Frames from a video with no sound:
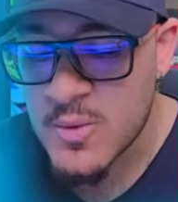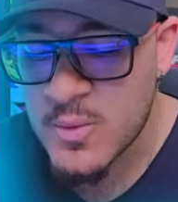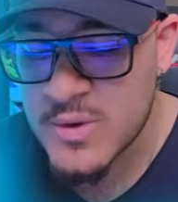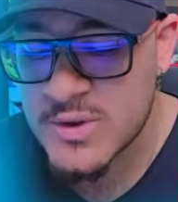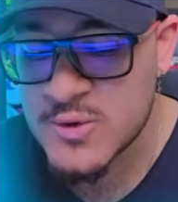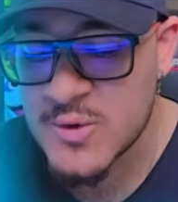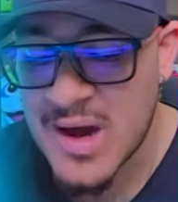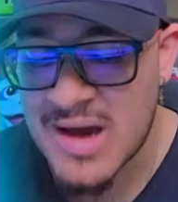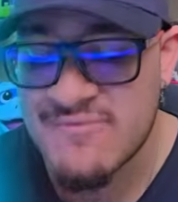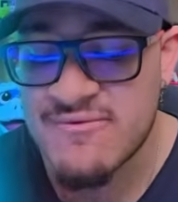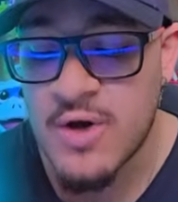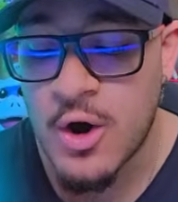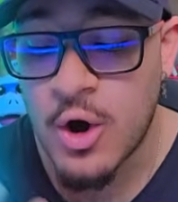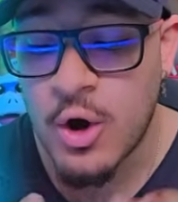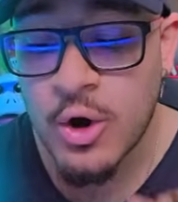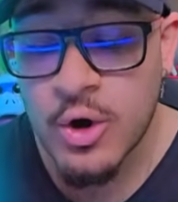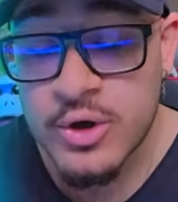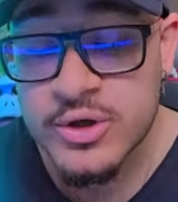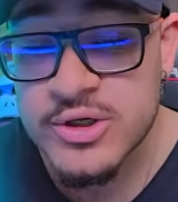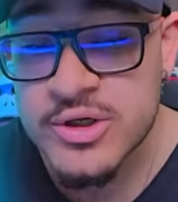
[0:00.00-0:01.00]
We do have a
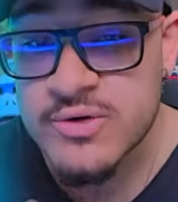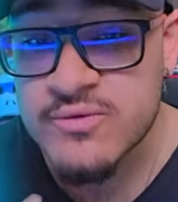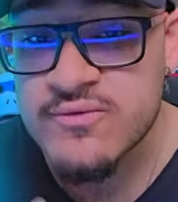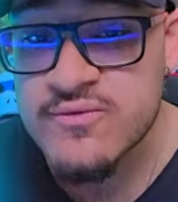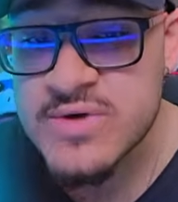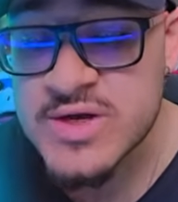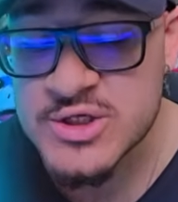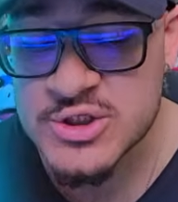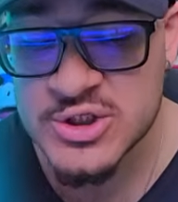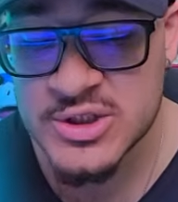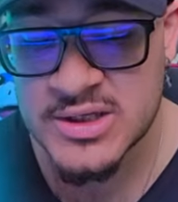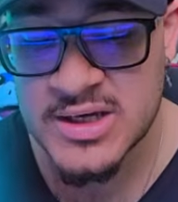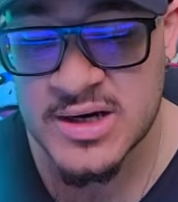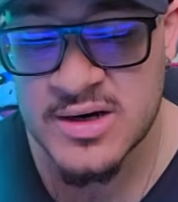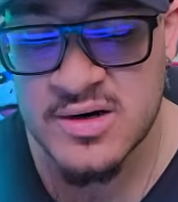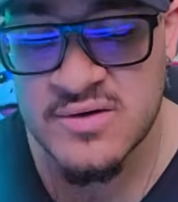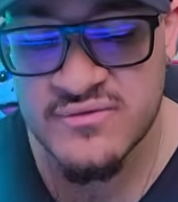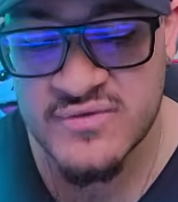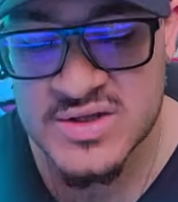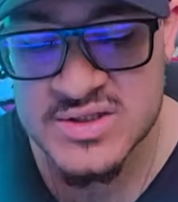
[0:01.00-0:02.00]
harder reaching
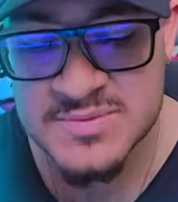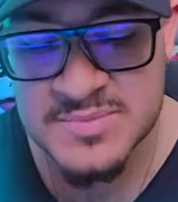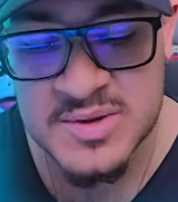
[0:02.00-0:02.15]
air defense,